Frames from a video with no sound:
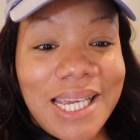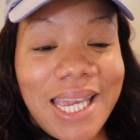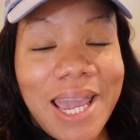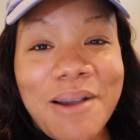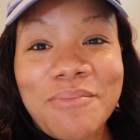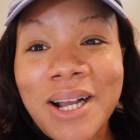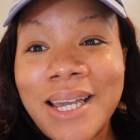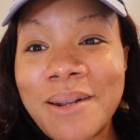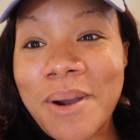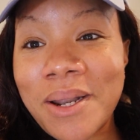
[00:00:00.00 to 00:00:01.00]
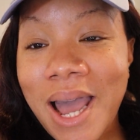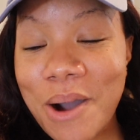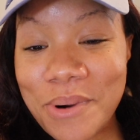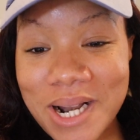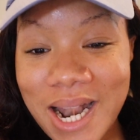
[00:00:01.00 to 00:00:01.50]
camera in about an
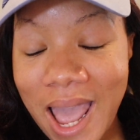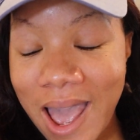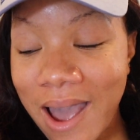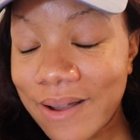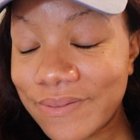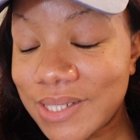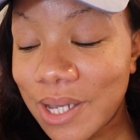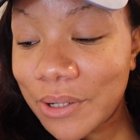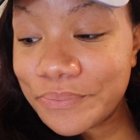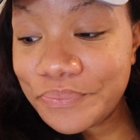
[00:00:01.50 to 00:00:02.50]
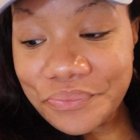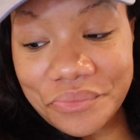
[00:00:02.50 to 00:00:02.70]
hour and a half. So